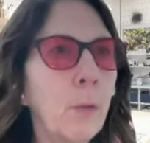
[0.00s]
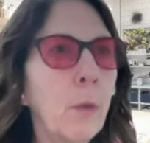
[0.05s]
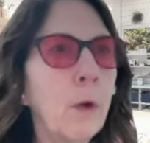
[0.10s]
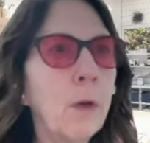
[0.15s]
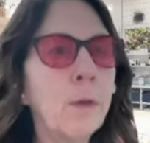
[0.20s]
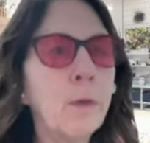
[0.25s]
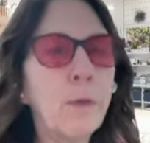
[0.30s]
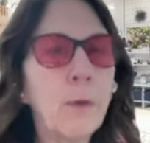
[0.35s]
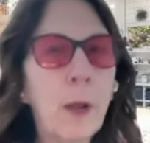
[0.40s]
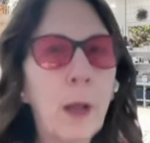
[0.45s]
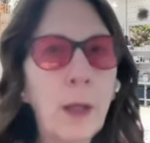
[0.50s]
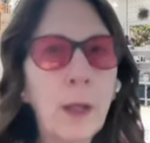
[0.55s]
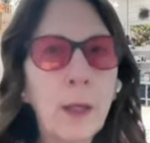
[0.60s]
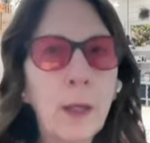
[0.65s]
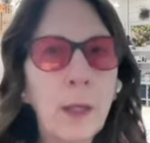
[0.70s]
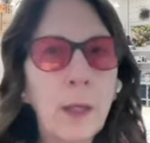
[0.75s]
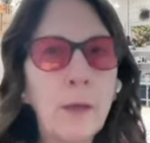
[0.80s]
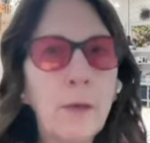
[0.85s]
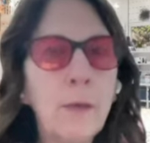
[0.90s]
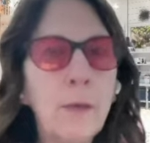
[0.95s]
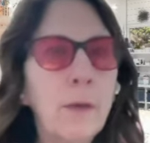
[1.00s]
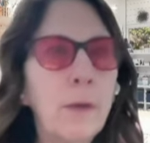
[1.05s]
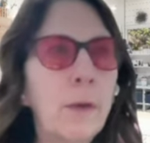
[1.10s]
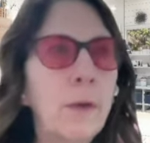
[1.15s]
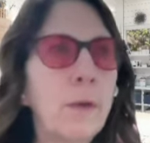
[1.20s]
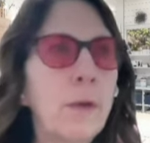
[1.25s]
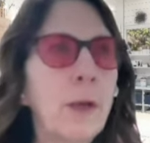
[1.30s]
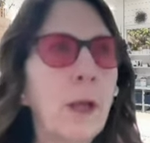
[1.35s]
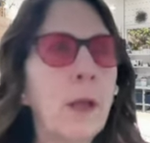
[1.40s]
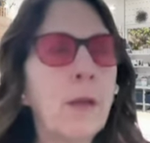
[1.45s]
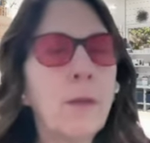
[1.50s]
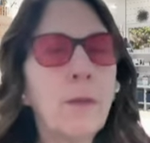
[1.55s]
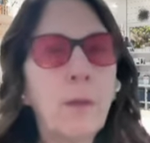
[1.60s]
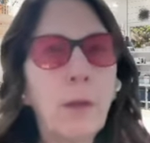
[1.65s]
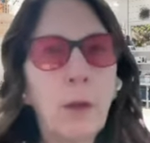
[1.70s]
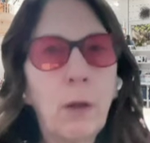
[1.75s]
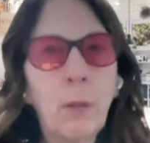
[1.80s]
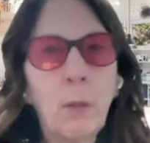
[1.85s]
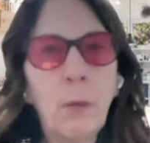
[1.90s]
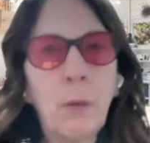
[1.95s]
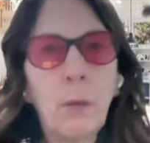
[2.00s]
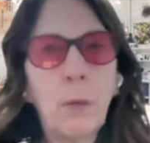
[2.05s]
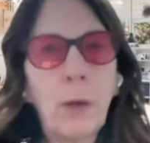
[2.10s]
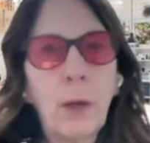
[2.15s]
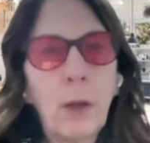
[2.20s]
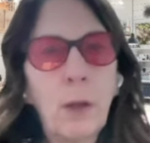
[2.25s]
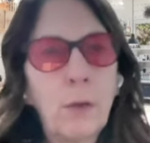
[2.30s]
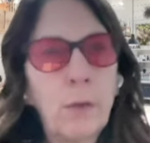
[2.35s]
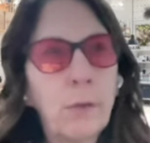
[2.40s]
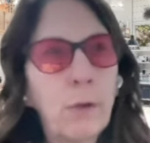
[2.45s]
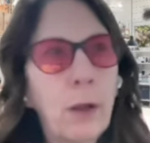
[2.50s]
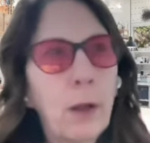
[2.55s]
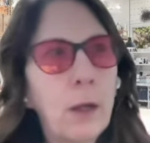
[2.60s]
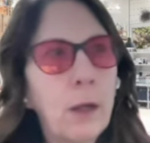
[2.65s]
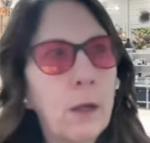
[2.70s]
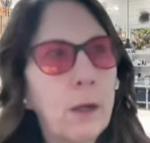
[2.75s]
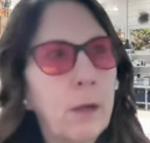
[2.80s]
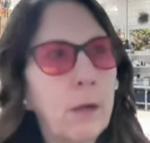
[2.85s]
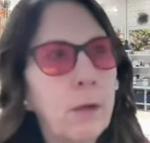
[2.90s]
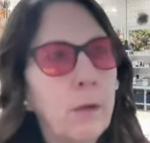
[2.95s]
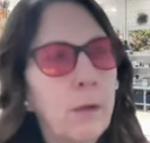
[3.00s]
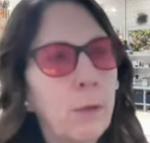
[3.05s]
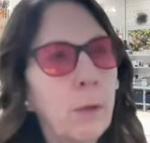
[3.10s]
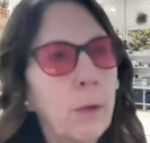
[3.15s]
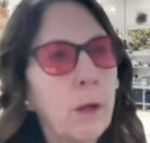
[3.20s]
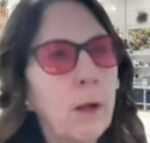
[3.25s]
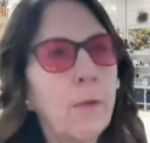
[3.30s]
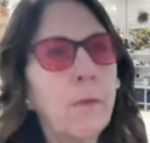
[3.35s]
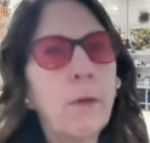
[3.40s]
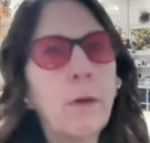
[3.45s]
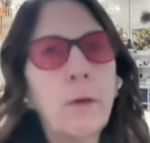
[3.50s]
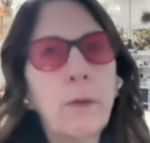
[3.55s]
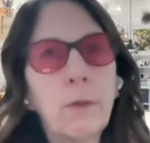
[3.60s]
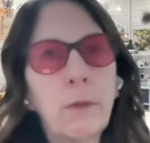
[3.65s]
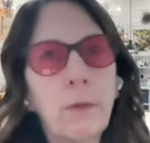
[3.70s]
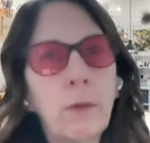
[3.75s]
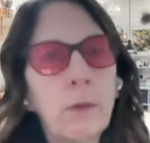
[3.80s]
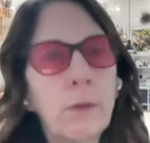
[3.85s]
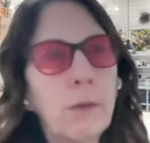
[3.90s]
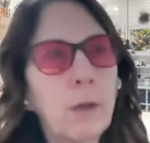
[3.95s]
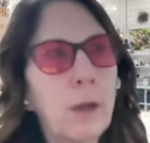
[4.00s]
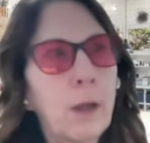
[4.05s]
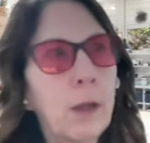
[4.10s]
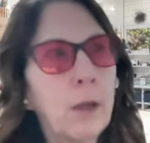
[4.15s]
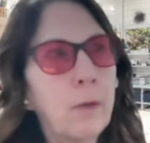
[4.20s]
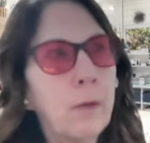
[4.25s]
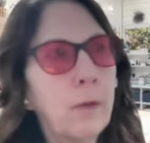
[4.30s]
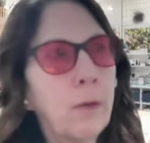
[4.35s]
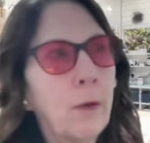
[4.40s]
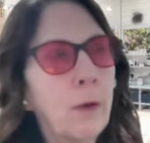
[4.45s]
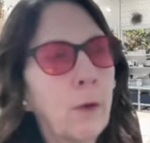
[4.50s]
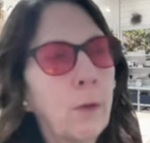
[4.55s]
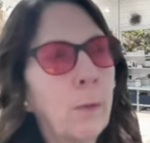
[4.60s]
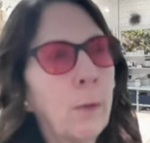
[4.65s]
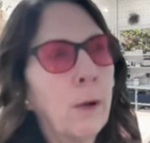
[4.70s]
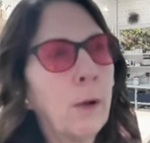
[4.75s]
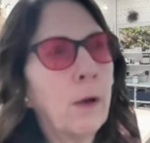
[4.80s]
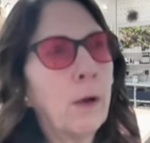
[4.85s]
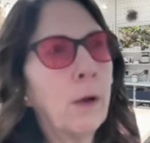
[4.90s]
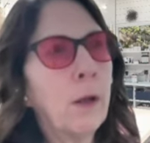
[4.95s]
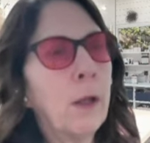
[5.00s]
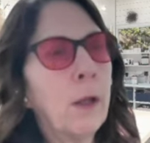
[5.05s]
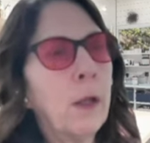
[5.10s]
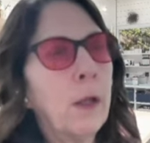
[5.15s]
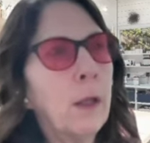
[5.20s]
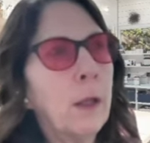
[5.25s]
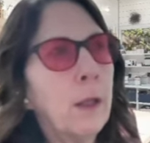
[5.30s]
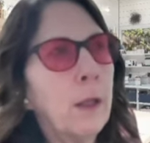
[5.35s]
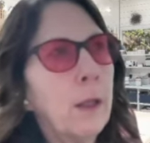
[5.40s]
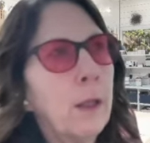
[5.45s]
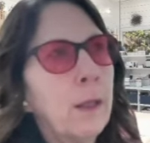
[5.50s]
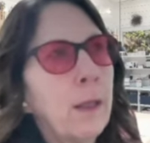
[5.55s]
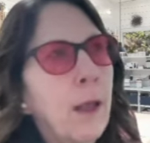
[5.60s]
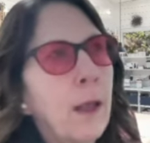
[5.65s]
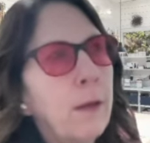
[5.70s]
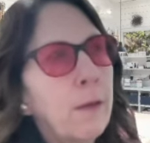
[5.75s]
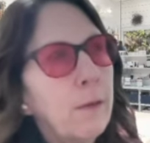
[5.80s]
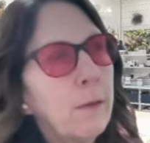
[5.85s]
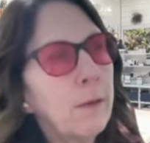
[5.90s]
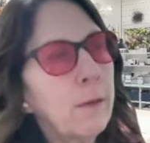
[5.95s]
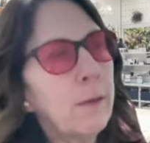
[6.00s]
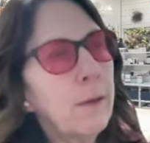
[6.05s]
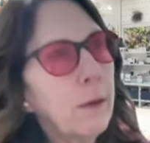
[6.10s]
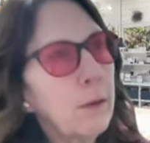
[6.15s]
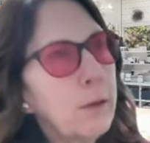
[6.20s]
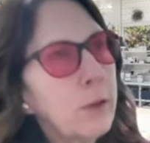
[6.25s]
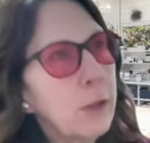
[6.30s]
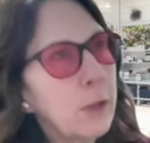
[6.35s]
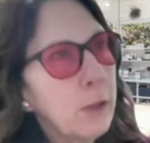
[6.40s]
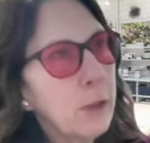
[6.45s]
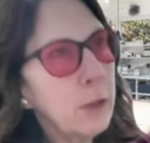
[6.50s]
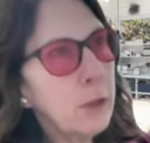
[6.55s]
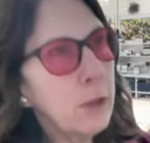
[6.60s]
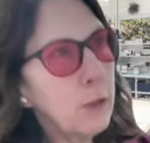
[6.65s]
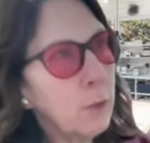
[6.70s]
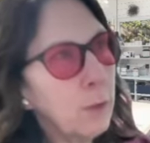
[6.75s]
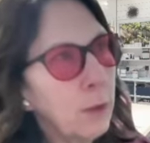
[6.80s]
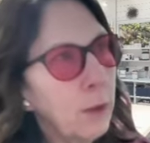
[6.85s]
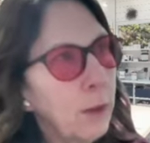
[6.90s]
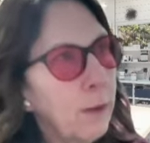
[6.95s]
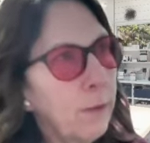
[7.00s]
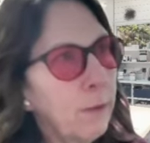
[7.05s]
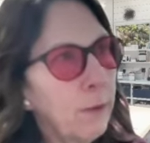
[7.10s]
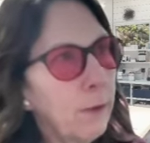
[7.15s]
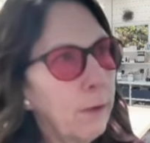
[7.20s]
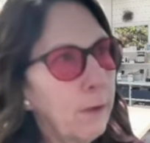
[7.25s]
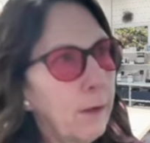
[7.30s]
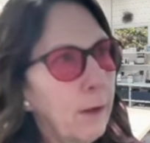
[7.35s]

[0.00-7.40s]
was ready to get sober, when I was ready to do whatever it took to get sober, that decision to do whatever